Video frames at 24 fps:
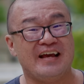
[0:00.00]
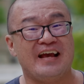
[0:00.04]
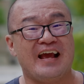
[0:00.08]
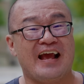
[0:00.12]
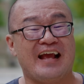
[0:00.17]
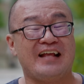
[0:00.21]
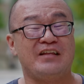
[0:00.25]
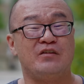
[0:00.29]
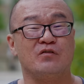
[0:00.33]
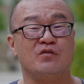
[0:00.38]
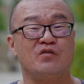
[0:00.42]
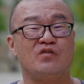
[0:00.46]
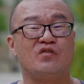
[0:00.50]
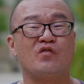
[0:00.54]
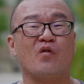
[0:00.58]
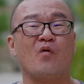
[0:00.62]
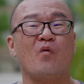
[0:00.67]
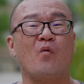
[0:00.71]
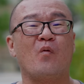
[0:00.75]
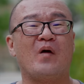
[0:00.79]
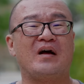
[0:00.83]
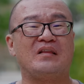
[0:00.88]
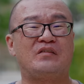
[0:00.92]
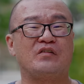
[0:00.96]
and you
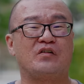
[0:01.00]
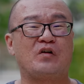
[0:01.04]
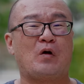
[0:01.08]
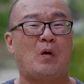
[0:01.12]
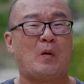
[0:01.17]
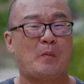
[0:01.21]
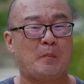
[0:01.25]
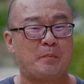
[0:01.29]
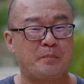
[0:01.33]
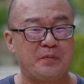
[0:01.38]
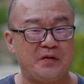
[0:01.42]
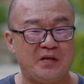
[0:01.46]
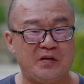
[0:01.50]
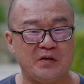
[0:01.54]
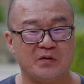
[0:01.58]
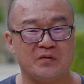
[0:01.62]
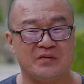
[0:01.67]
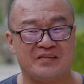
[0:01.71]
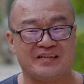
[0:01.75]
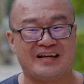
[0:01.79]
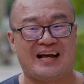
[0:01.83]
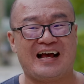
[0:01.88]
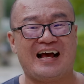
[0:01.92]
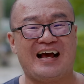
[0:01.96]
don't want to compute
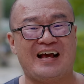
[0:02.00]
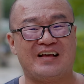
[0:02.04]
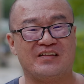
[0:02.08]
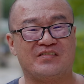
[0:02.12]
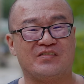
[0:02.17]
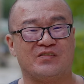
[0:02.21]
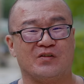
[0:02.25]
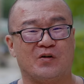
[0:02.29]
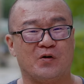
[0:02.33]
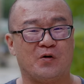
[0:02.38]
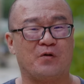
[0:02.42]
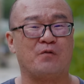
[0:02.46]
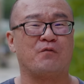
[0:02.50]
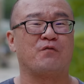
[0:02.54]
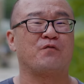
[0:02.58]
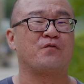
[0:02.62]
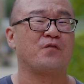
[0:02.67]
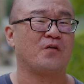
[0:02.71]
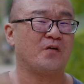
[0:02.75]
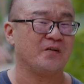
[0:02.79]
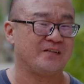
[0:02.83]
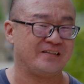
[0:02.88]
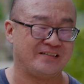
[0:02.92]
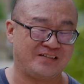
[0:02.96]
the ISO
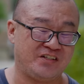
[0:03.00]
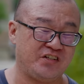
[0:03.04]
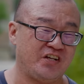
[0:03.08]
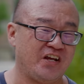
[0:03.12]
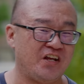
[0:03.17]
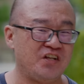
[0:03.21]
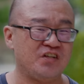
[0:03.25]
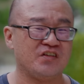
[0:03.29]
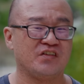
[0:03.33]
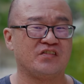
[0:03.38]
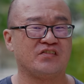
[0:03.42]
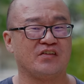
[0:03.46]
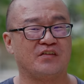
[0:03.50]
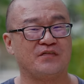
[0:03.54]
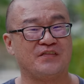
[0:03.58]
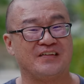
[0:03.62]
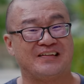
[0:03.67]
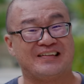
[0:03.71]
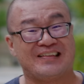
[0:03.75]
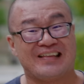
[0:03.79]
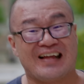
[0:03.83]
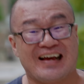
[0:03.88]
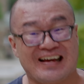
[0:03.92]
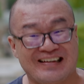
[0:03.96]
for the changes of the
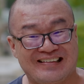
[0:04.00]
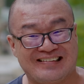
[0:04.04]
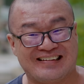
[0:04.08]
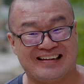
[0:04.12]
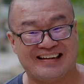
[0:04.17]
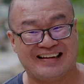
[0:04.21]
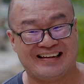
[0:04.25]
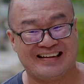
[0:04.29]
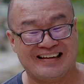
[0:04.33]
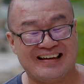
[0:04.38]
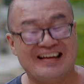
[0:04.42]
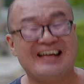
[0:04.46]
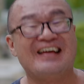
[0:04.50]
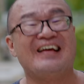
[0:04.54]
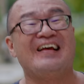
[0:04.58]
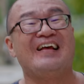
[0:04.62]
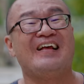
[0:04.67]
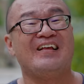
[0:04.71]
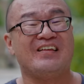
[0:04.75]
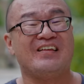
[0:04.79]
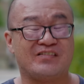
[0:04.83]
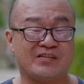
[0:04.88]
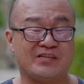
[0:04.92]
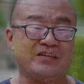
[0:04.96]
lighting.
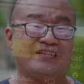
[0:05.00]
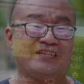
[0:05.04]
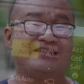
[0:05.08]
So you